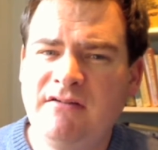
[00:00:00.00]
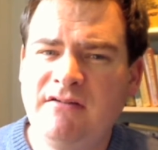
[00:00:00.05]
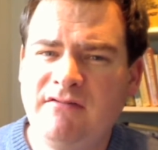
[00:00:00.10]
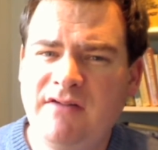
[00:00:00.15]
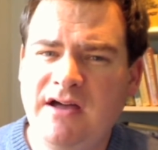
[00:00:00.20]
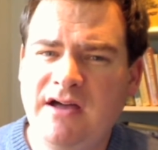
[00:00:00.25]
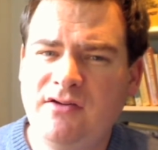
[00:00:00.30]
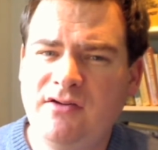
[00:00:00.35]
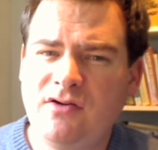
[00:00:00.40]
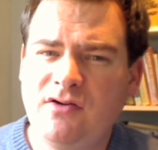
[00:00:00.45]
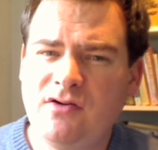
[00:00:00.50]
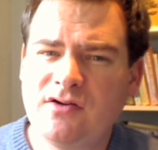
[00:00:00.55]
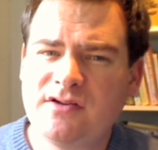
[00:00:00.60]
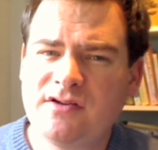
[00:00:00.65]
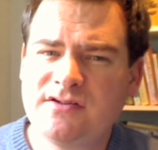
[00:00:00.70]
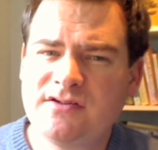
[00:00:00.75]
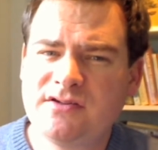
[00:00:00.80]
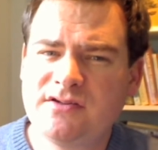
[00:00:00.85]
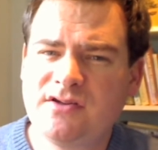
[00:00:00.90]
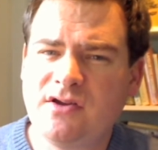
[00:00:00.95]
found
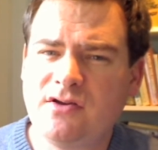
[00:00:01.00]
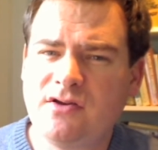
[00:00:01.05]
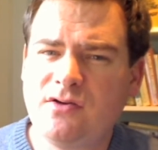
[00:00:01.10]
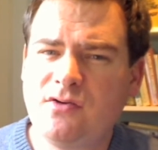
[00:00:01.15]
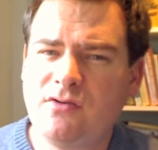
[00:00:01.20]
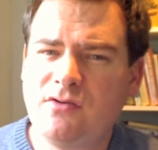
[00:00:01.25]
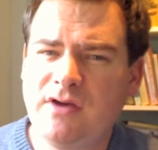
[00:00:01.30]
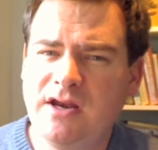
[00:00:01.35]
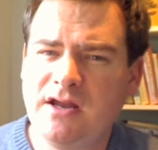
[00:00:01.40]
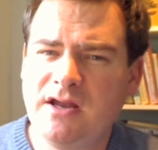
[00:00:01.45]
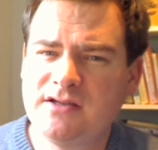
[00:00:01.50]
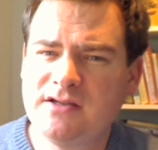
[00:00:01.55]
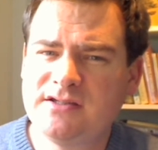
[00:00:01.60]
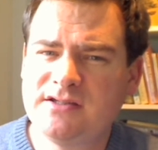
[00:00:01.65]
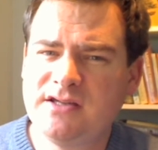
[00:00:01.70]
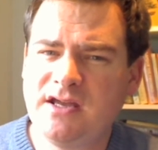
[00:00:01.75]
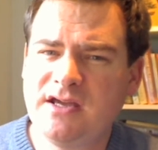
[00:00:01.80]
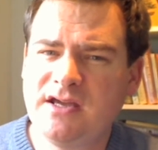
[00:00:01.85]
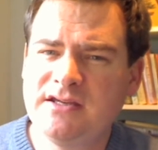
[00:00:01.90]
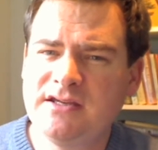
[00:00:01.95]
Oscar glory last
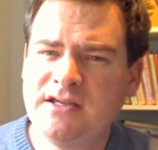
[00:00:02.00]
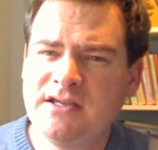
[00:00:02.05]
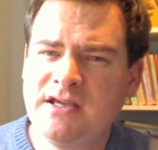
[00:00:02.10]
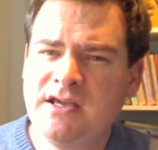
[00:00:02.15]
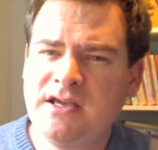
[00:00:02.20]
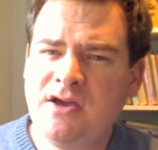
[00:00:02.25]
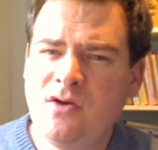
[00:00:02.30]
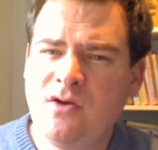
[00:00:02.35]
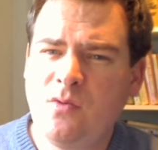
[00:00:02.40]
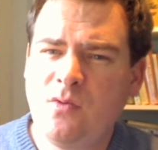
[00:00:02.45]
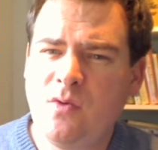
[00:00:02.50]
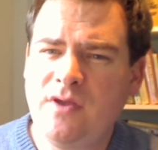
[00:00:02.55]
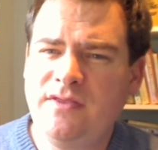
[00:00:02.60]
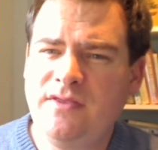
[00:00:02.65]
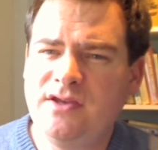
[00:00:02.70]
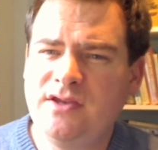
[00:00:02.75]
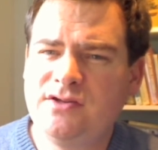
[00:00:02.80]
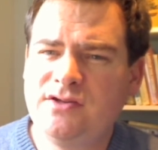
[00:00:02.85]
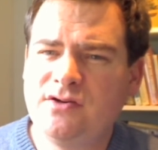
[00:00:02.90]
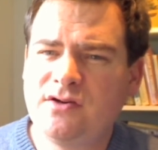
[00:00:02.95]
night when
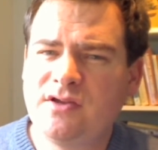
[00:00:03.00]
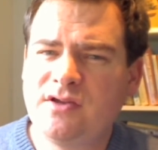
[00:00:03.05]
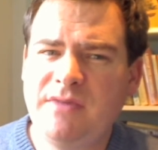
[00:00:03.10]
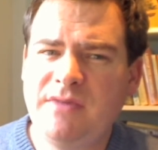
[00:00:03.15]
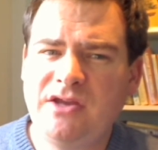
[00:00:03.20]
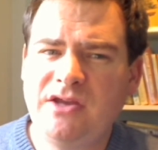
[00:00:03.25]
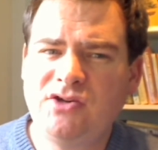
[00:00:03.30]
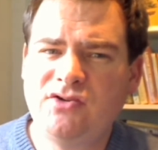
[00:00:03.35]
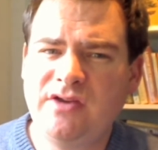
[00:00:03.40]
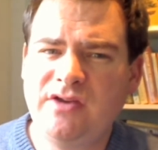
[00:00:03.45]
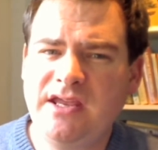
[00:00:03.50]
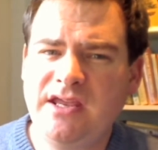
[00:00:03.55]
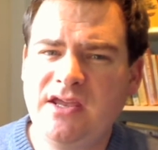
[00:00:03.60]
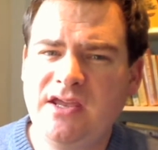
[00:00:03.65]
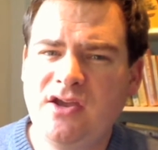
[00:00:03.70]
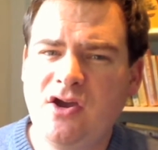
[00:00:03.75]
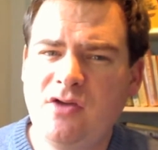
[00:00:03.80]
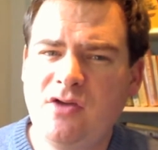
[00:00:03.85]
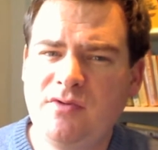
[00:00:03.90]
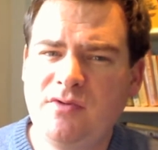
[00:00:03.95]
the documentary he
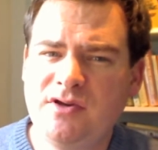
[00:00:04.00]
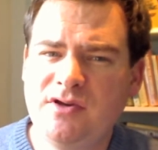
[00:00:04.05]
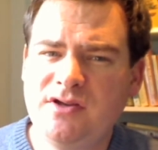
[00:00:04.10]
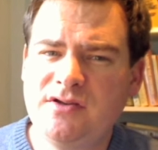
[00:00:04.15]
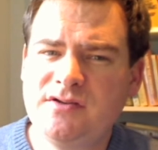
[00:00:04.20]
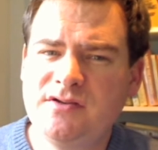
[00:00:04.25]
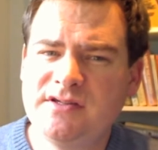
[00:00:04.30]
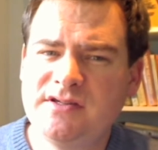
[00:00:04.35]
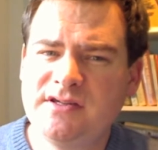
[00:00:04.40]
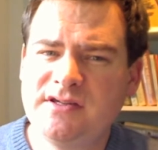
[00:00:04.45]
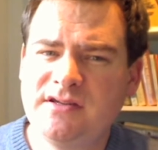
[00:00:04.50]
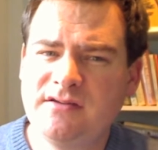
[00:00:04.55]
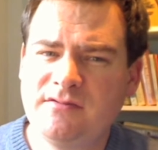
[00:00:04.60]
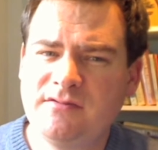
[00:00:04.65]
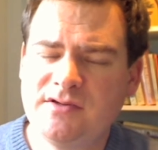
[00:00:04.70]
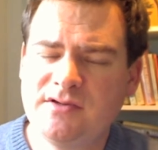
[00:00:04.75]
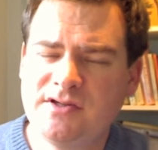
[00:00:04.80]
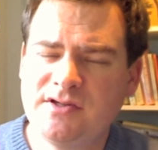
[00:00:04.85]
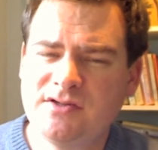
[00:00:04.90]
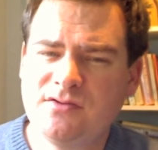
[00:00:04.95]
co-produced,
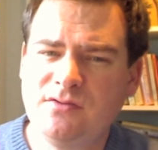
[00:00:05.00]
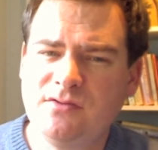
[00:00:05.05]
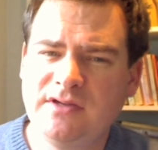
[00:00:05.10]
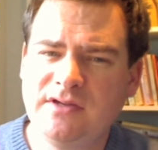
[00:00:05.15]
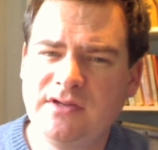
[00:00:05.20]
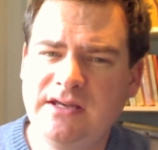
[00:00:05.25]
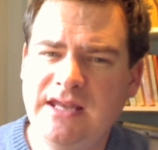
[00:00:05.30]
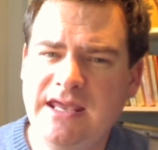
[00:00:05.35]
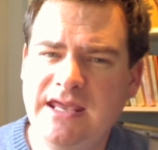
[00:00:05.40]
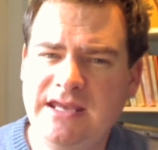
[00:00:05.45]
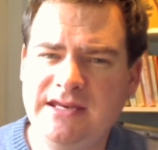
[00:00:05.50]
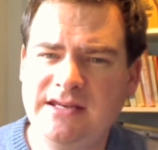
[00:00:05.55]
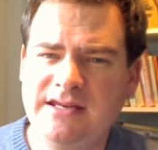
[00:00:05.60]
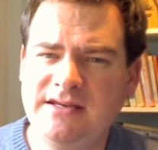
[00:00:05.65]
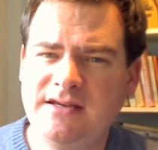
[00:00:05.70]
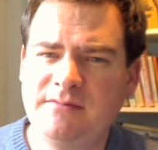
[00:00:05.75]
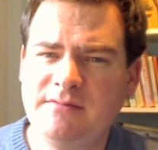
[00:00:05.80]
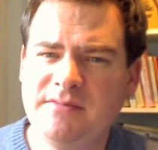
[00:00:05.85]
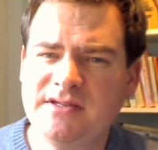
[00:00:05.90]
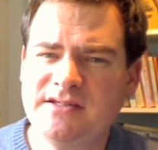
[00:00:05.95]
which is called The Lady in
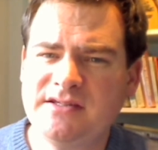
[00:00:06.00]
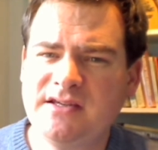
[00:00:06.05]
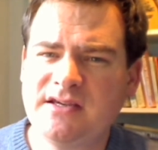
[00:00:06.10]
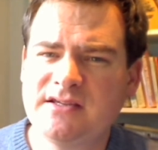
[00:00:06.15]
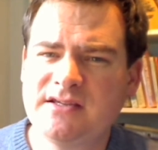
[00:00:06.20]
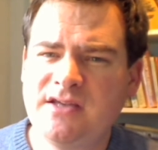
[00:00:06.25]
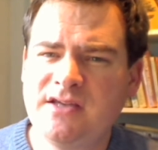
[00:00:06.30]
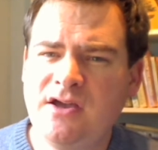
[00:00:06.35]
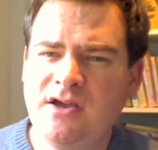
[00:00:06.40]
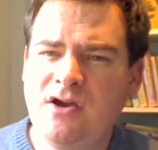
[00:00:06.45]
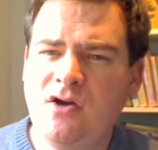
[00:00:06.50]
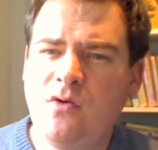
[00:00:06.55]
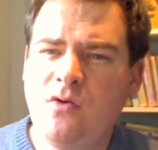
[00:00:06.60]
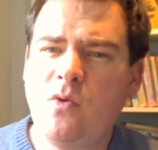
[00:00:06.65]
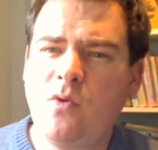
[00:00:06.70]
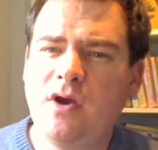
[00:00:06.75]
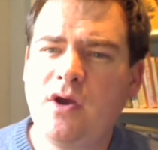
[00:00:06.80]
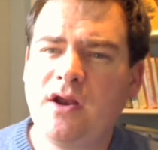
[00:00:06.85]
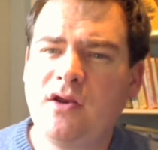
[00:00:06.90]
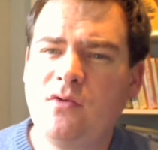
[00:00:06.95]
Number 6,
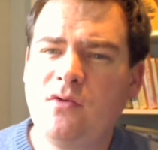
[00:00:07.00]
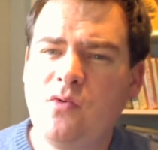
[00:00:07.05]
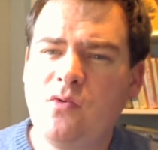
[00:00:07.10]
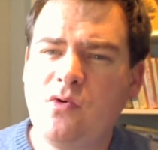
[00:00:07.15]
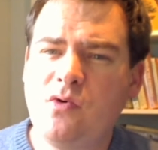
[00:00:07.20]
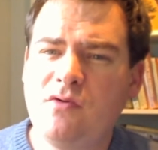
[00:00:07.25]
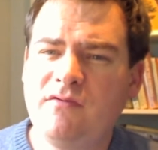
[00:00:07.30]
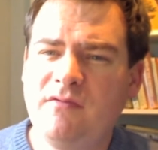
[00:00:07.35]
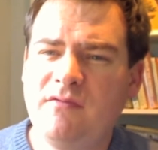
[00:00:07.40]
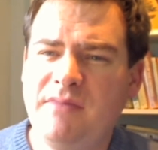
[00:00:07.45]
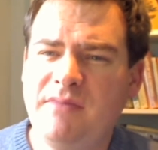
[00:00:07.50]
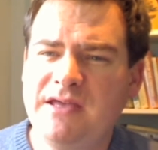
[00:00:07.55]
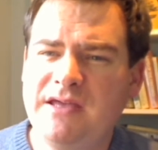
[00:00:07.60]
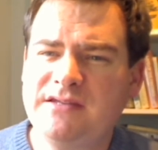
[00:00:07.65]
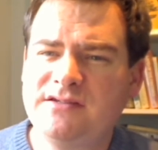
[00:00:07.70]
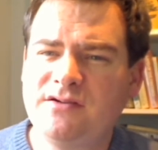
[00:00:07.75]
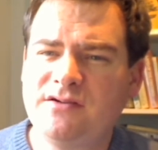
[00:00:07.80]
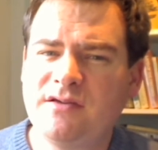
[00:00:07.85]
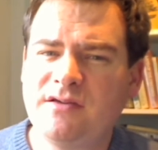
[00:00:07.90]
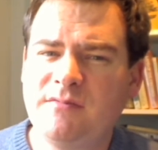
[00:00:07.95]
won an award for
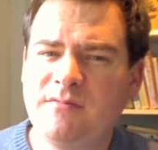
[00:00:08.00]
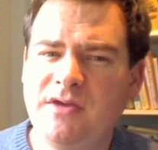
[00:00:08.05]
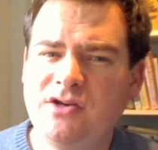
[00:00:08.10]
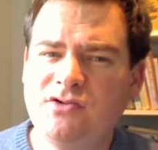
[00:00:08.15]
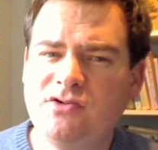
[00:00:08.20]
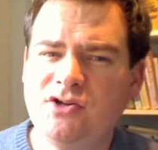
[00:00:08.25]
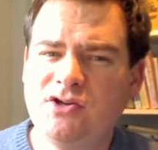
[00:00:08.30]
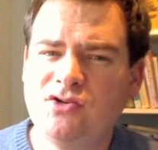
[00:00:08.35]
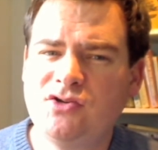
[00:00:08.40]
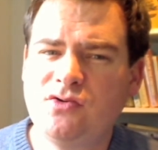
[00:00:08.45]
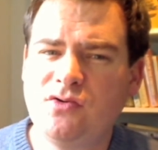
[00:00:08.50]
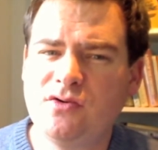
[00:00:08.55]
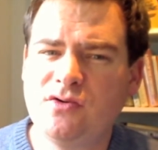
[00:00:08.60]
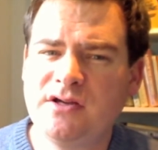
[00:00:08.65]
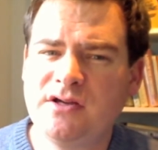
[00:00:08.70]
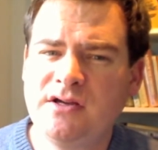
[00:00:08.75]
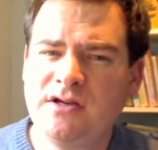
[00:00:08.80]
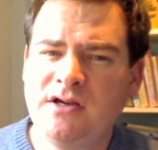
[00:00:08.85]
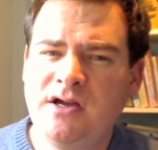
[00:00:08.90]
Best Documentary Short.